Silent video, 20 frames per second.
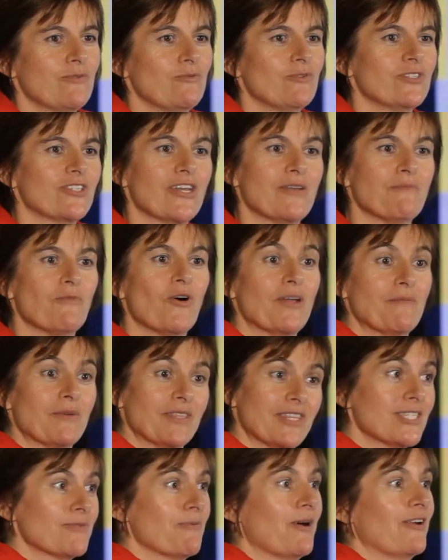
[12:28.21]
well, so do mine, but
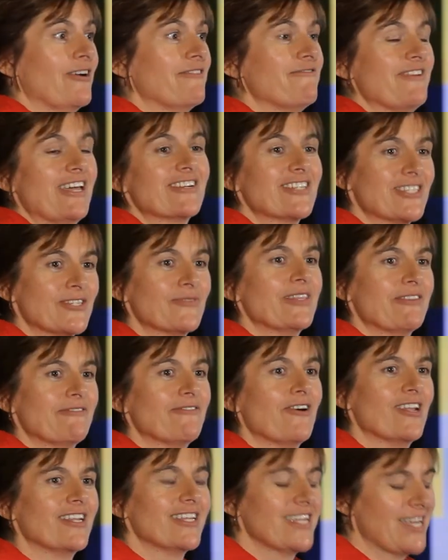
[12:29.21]
this one I found still in the
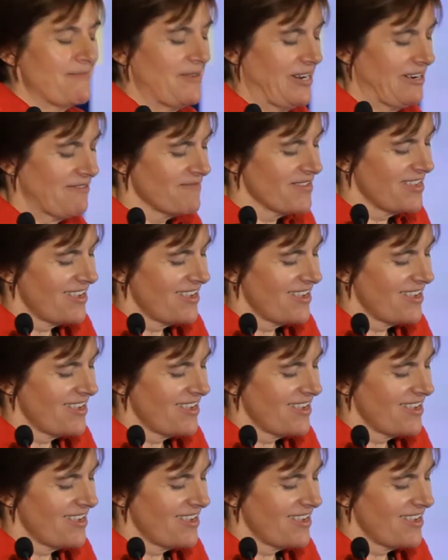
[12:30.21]
filing cabinet.